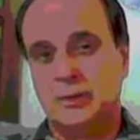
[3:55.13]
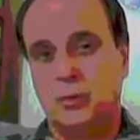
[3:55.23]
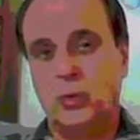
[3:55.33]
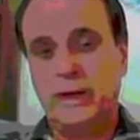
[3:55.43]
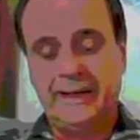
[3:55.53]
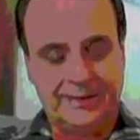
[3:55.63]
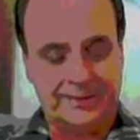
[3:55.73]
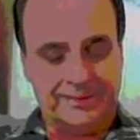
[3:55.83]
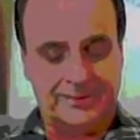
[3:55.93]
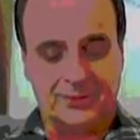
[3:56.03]

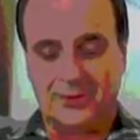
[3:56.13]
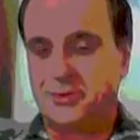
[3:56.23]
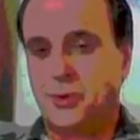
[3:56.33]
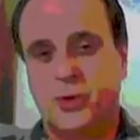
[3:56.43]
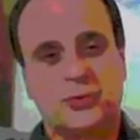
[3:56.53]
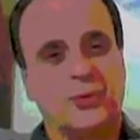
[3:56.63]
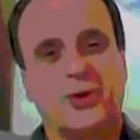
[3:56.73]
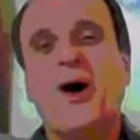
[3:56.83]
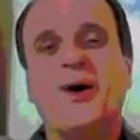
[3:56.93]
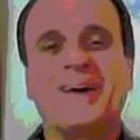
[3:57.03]
We, of course,
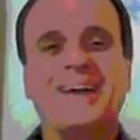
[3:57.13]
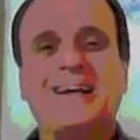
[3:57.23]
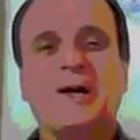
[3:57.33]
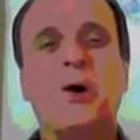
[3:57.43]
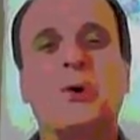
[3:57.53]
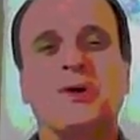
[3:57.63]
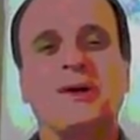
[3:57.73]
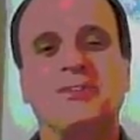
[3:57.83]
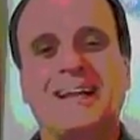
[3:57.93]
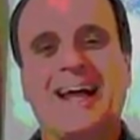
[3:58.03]
we're all getting older
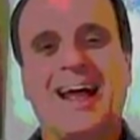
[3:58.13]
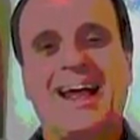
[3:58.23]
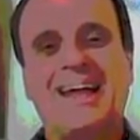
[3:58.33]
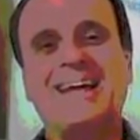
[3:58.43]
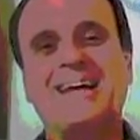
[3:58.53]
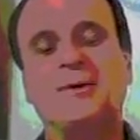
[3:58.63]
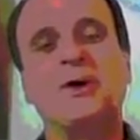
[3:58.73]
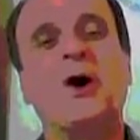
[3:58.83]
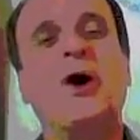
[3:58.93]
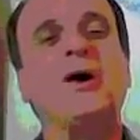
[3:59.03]
every day, and
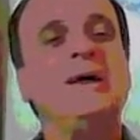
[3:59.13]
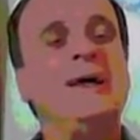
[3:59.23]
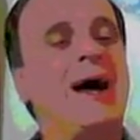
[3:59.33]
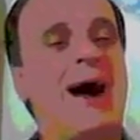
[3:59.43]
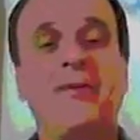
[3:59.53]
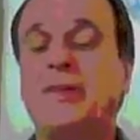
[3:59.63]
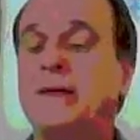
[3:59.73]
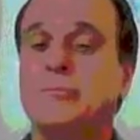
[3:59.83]
I think